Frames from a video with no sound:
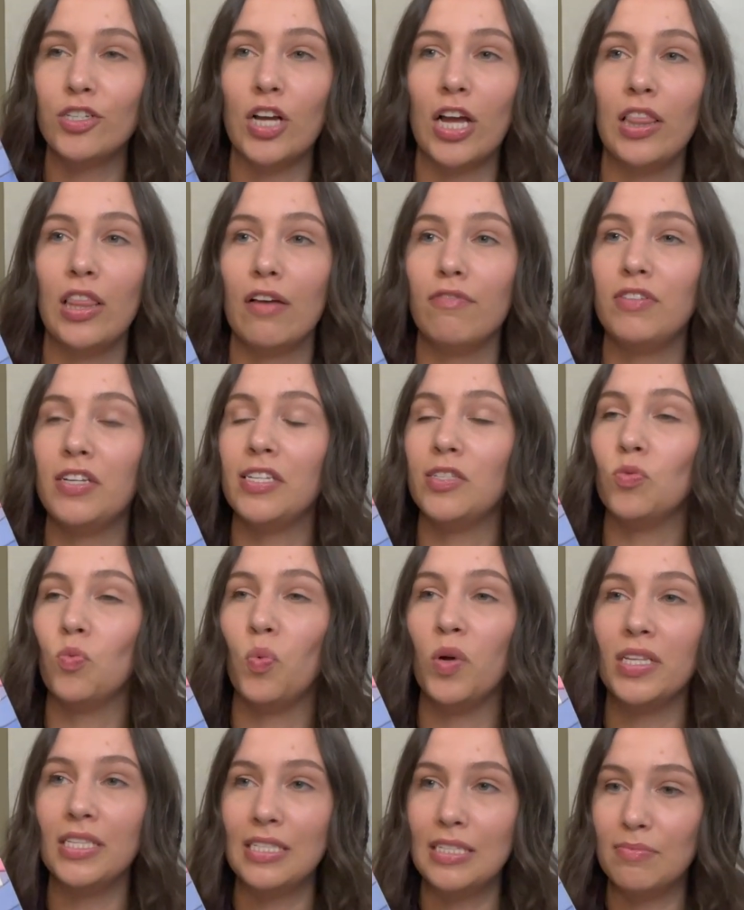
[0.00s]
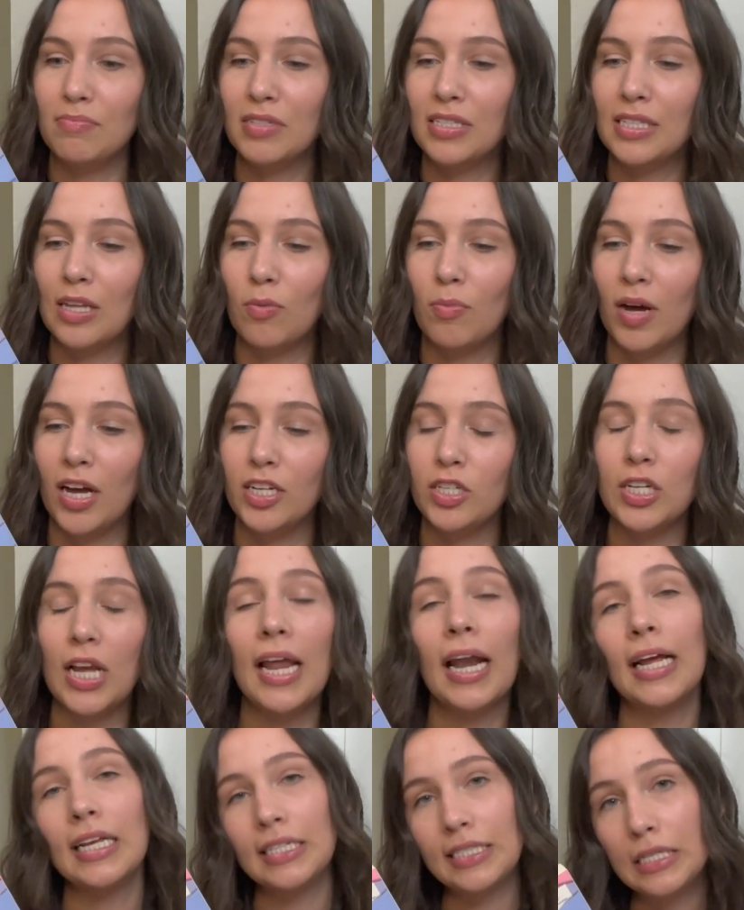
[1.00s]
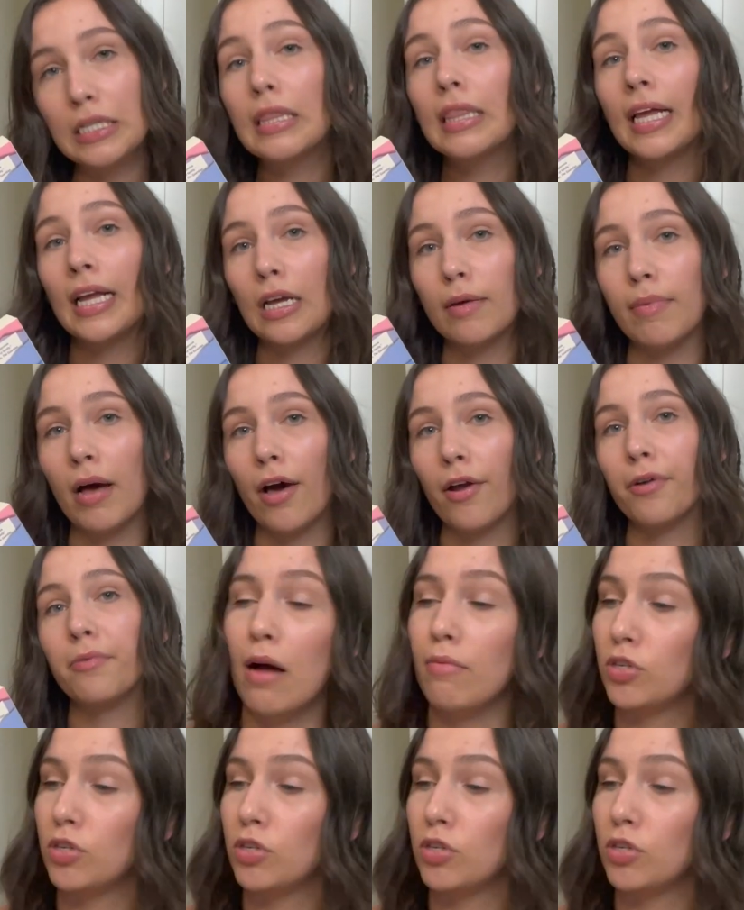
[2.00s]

I loved his wisdom so much, and I still think about him.